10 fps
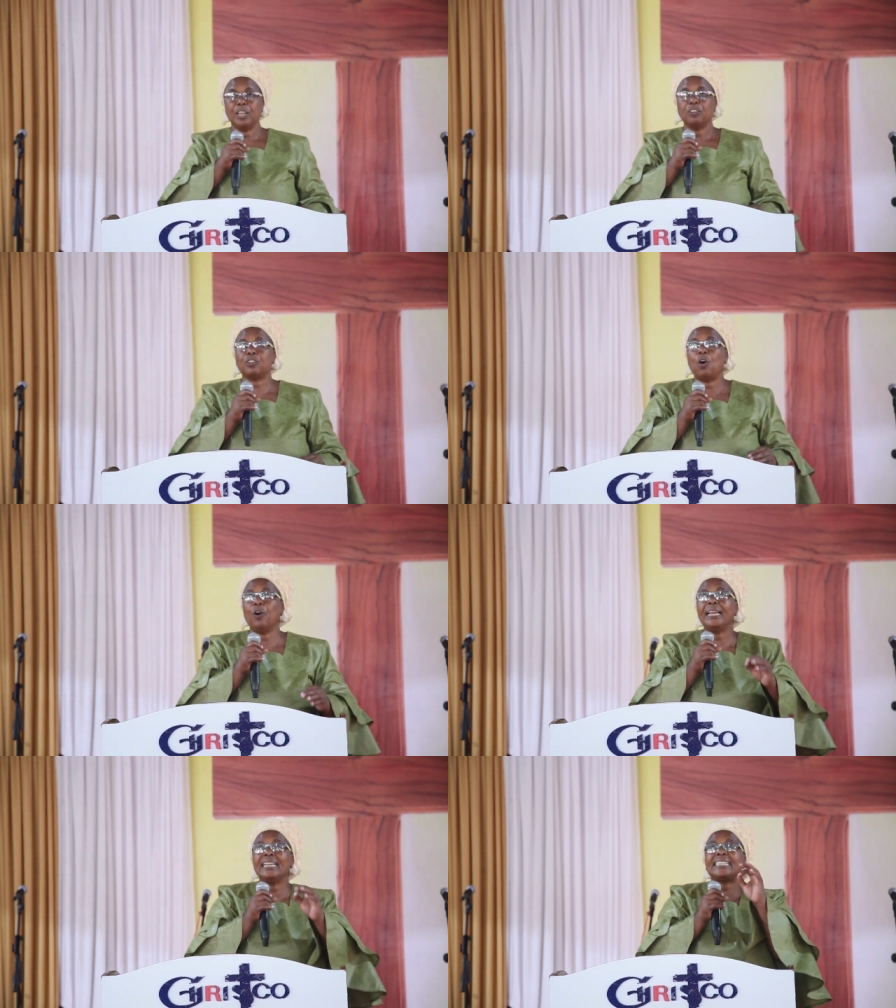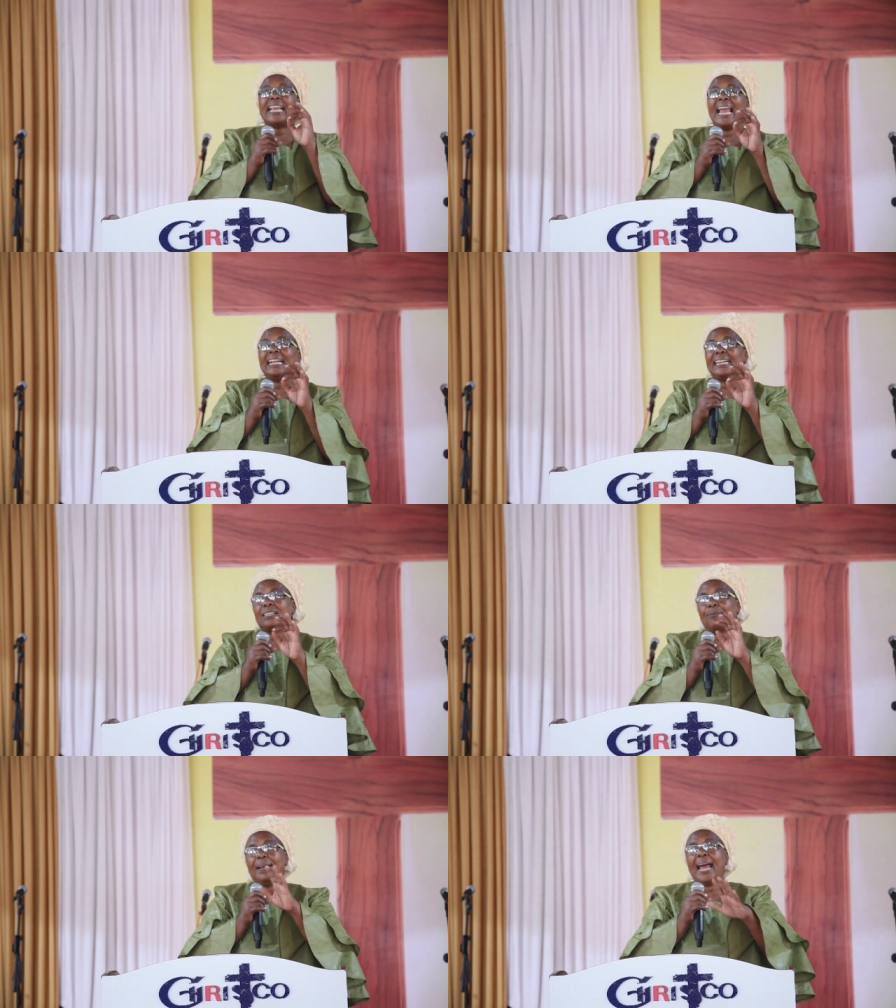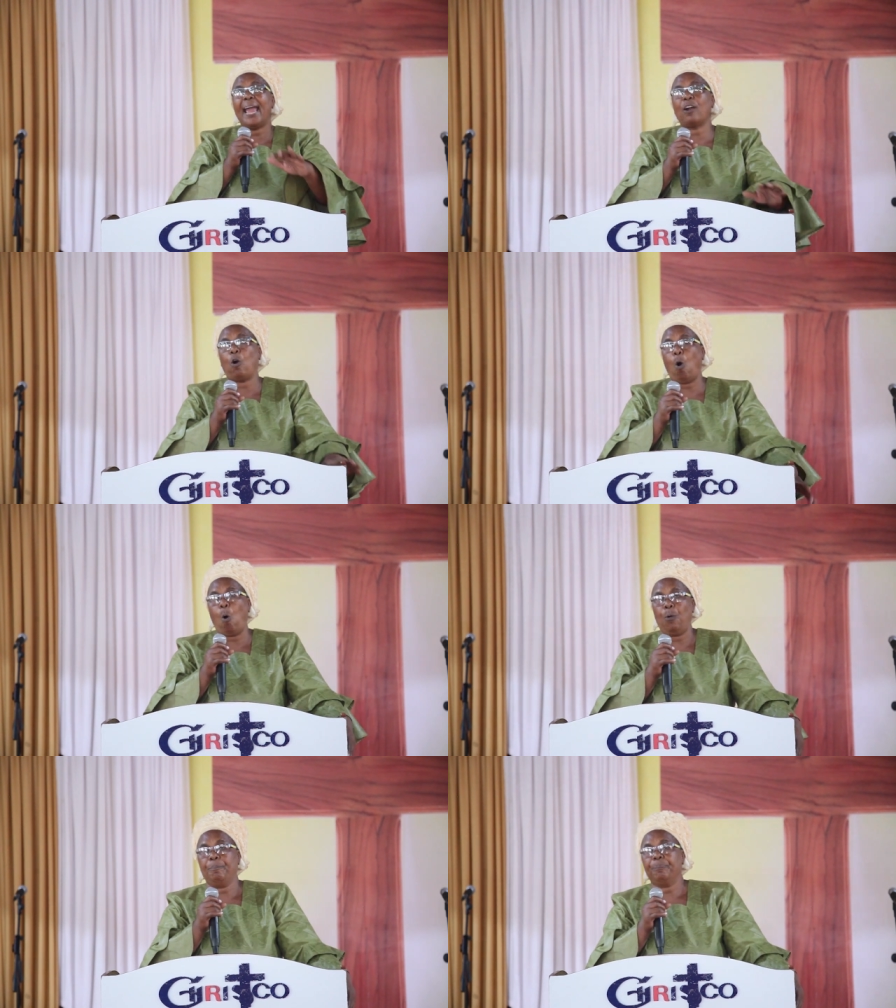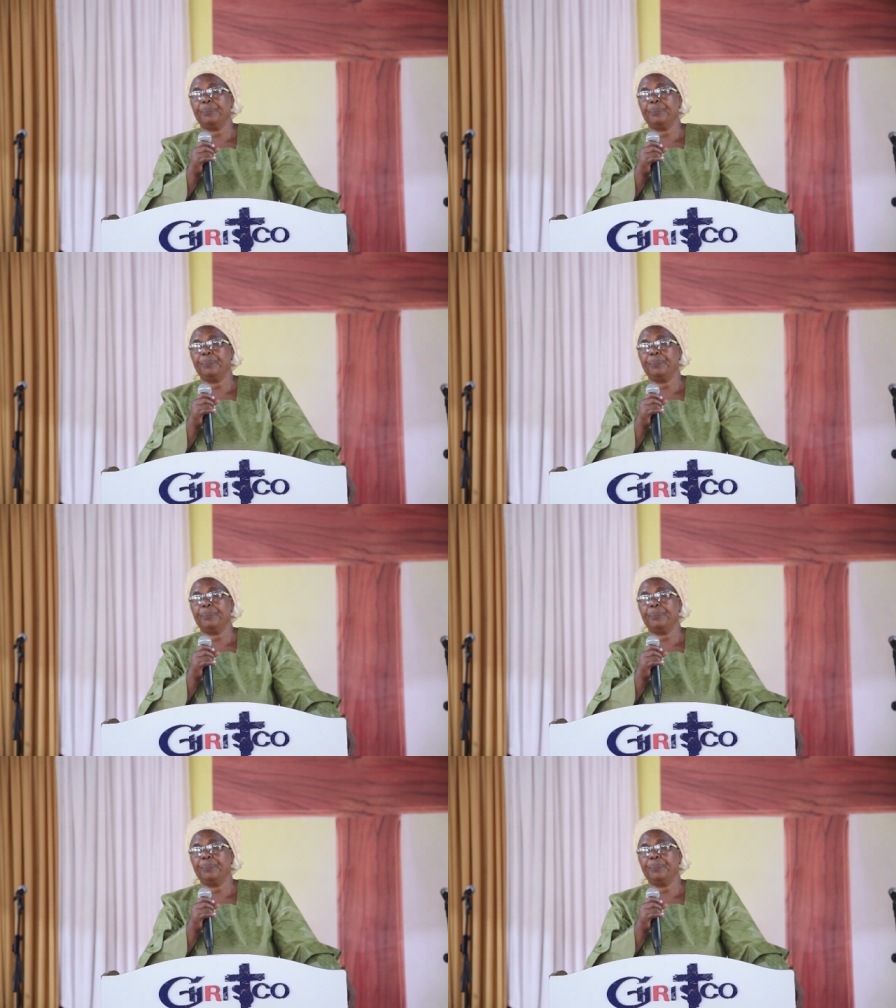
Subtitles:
So he's saying that when I go,